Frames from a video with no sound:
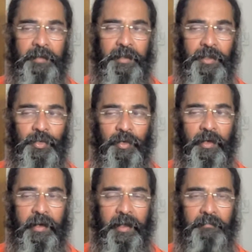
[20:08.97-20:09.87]
but you
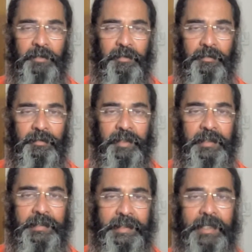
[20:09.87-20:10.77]
are able to
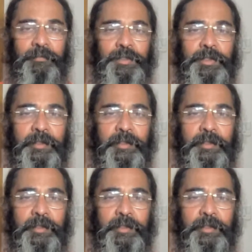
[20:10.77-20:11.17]
distinguish